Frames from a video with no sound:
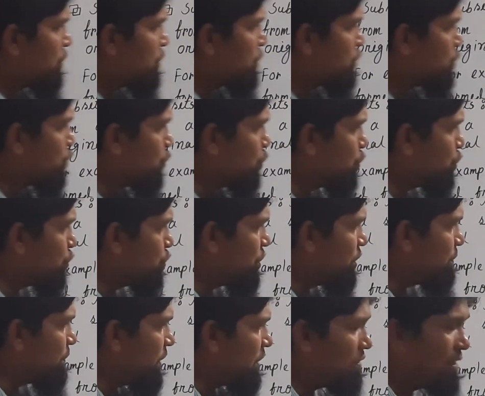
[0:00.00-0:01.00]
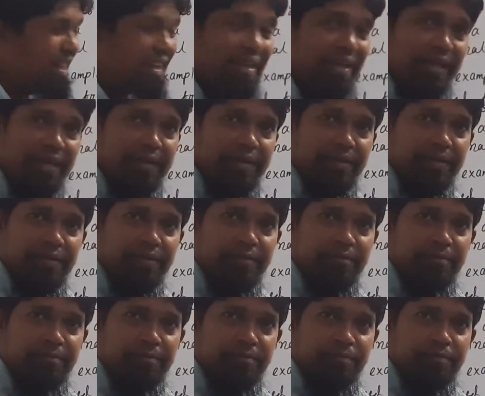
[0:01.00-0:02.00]
2 to the power n.
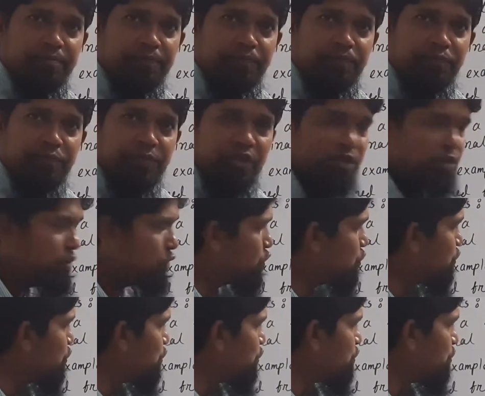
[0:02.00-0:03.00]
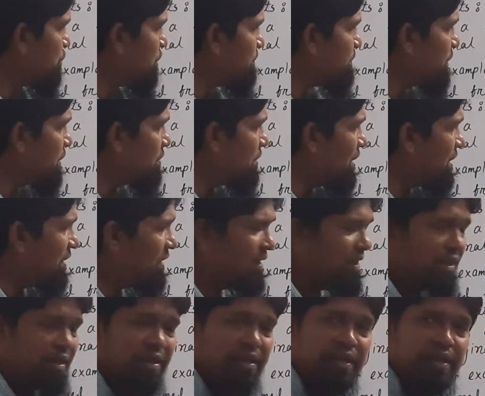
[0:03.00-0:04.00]
2 to the power
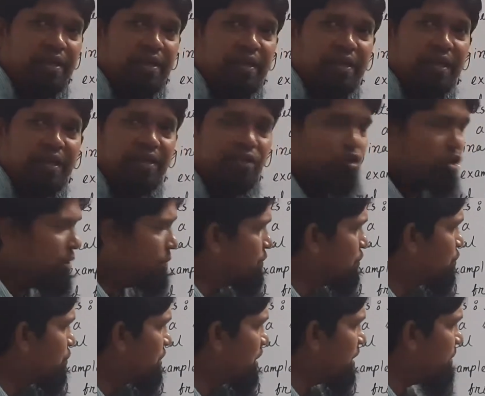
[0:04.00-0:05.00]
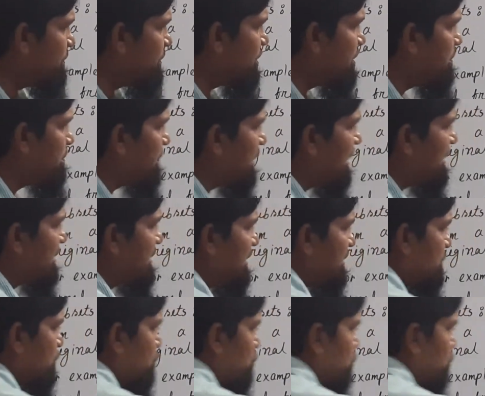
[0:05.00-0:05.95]
n, you have to keep it in mind that